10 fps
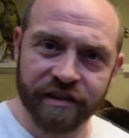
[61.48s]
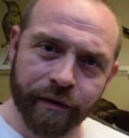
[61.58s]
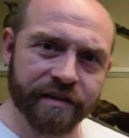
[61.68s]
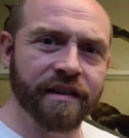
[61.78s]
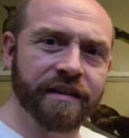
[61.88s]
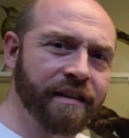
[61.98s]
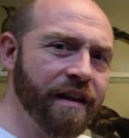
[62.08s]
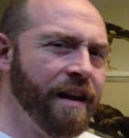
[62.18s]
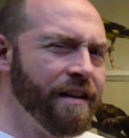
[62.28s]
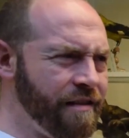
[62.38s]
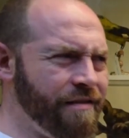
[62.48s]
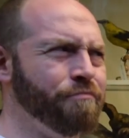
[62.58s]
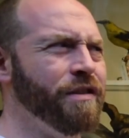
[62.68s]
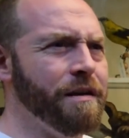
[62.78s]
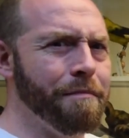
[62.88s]
So it's
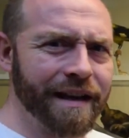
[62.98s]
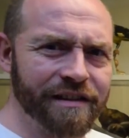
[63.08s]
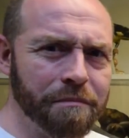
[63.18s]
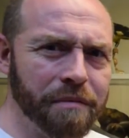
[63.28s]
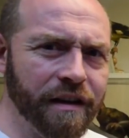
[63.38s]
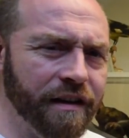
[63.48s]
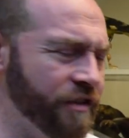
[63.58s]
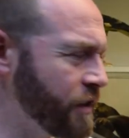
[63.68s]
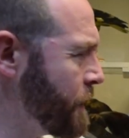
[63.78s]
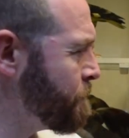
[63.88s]
pretty amazing birds.